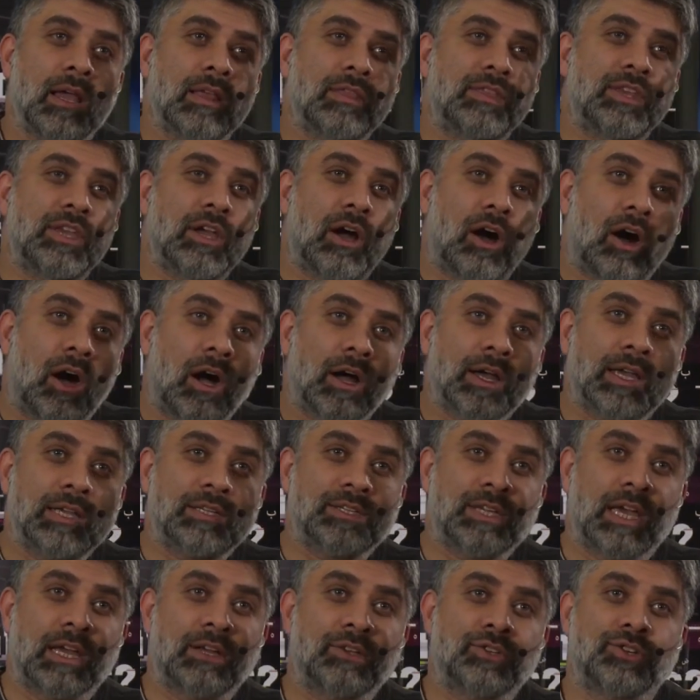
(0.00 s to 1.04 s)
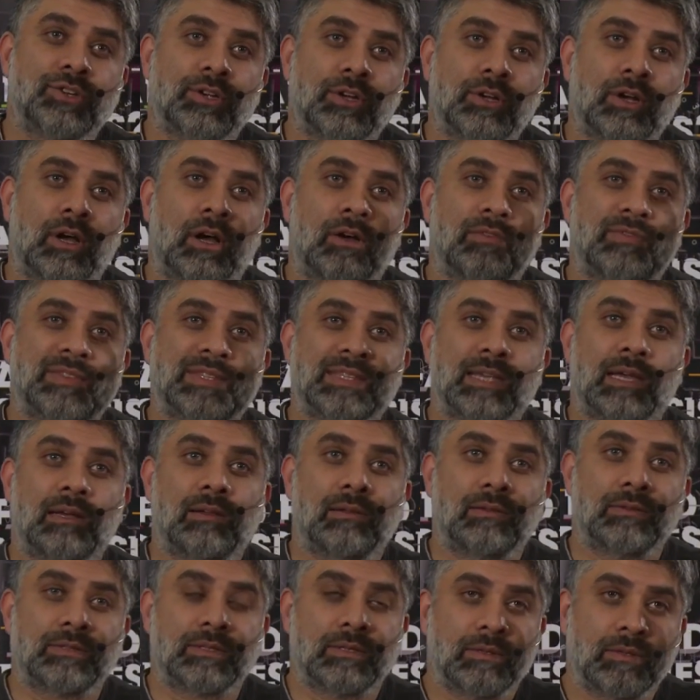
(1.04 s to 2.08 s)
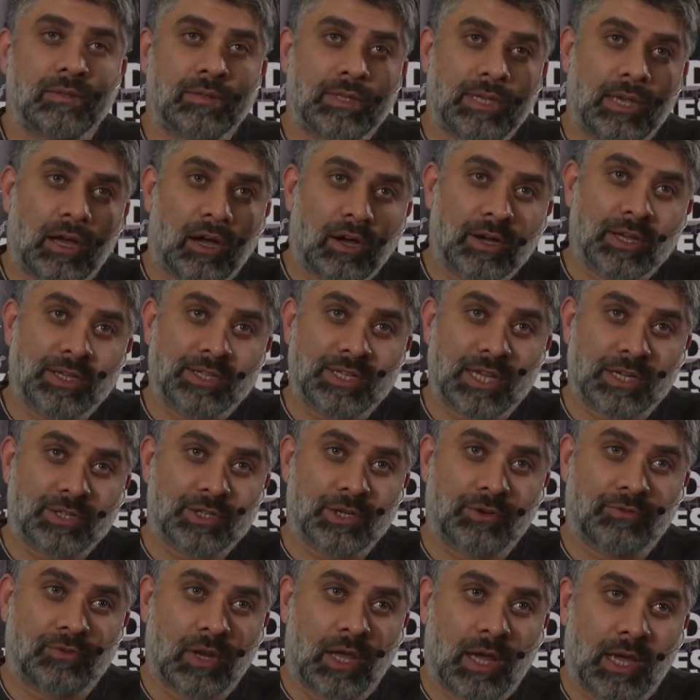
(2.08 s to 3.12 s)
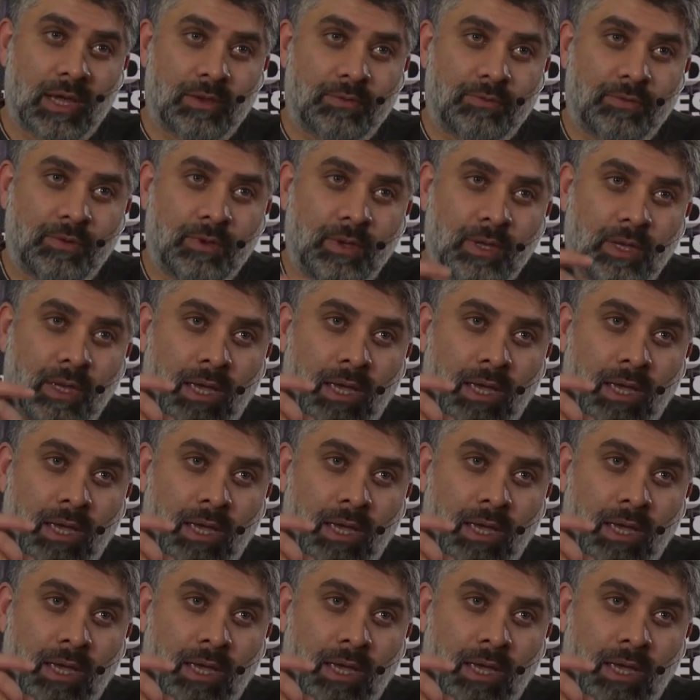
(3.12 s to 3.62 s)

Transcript: the architecture of cells, the architecture of life,